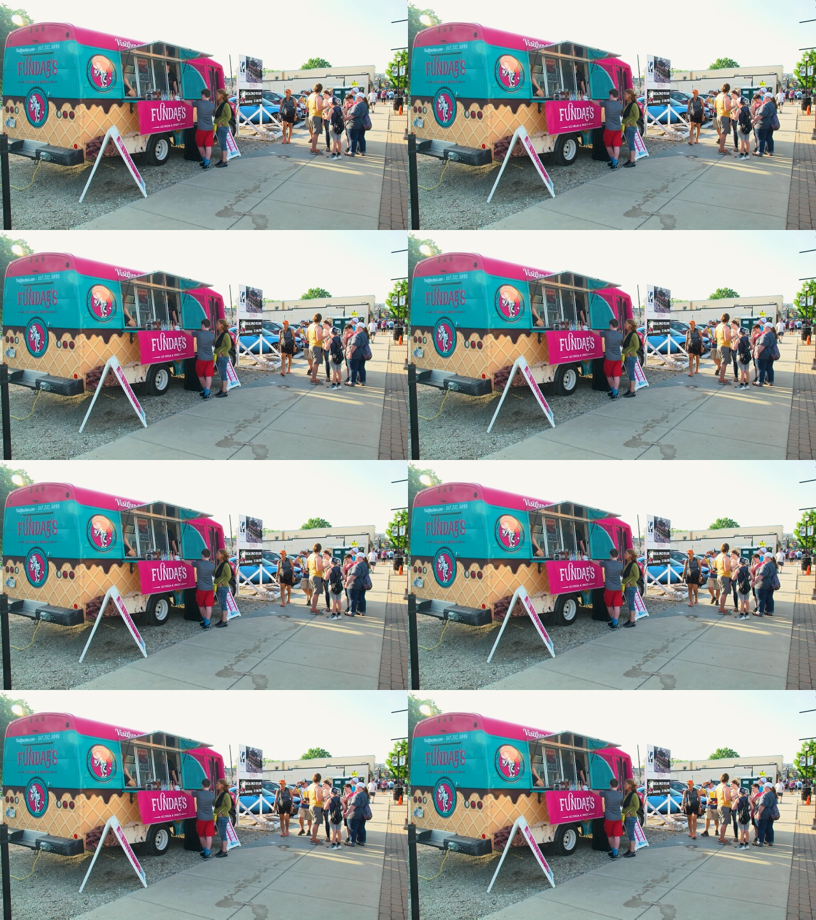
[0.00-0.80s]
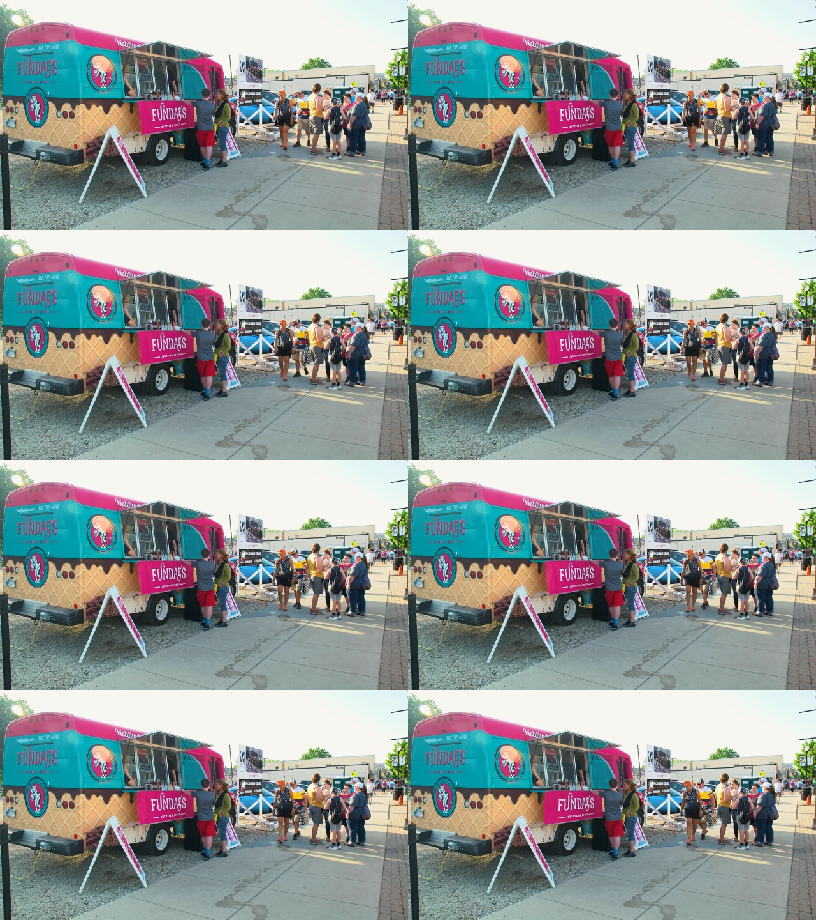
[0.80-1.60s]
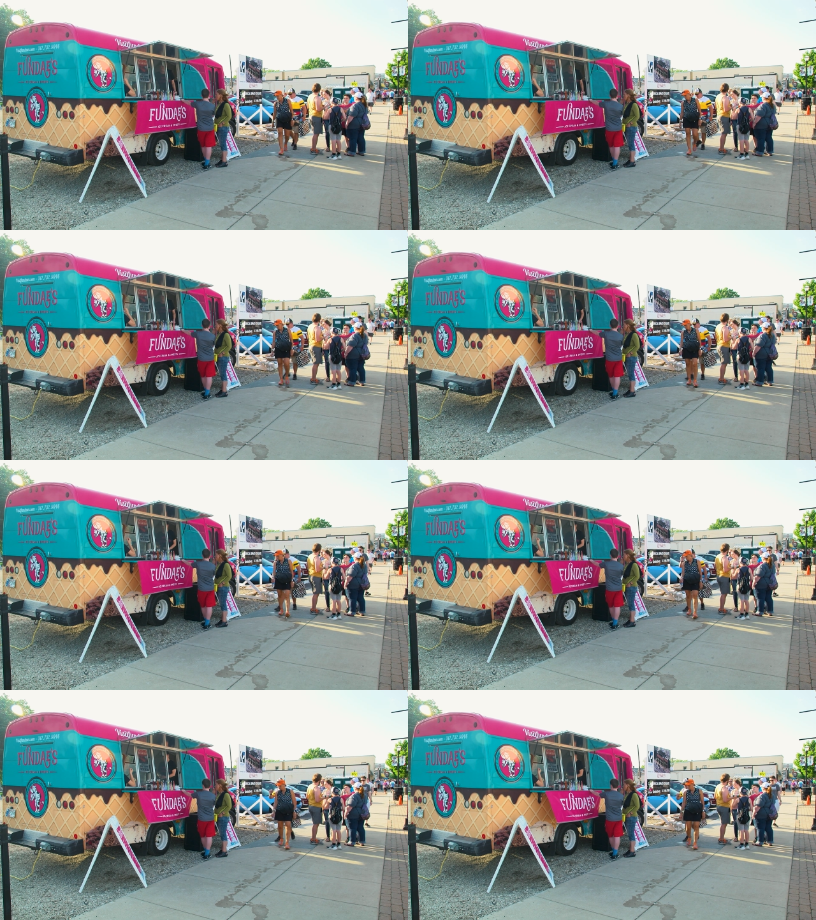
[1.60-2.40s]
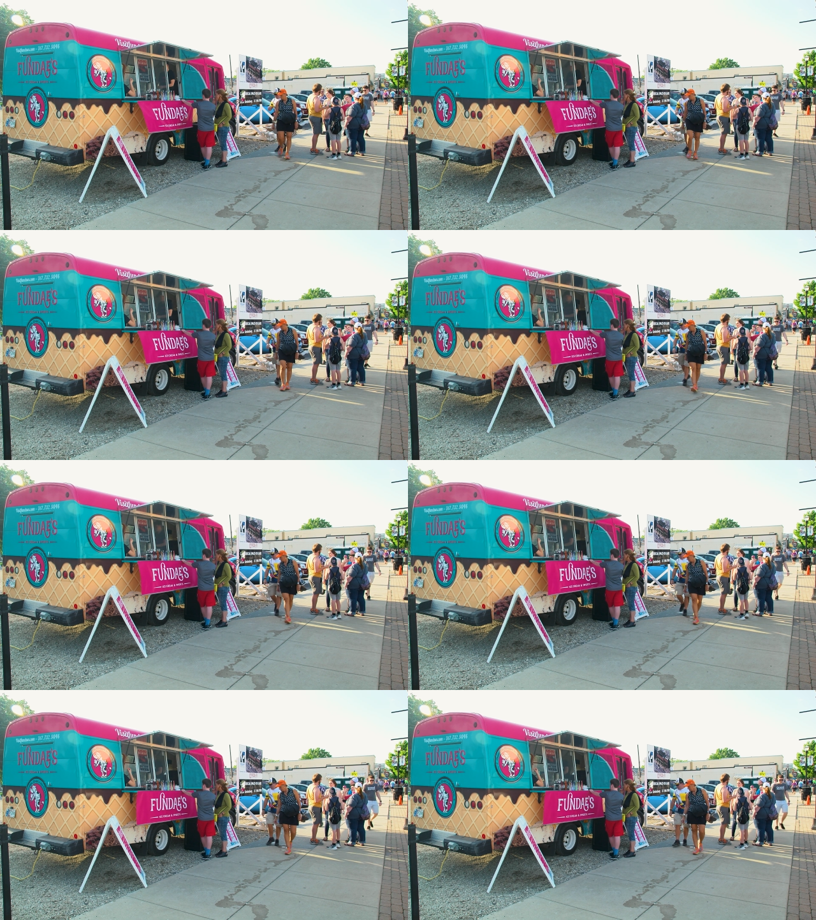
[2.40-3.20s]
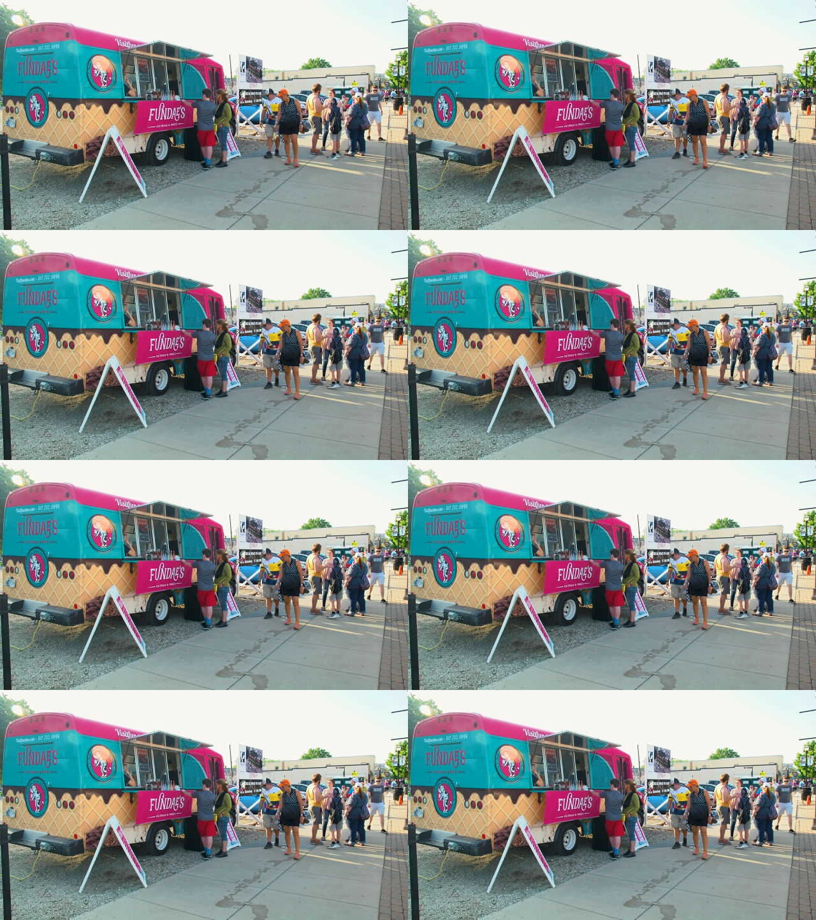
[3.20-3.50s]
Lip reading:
Nobody's mouth can be seen.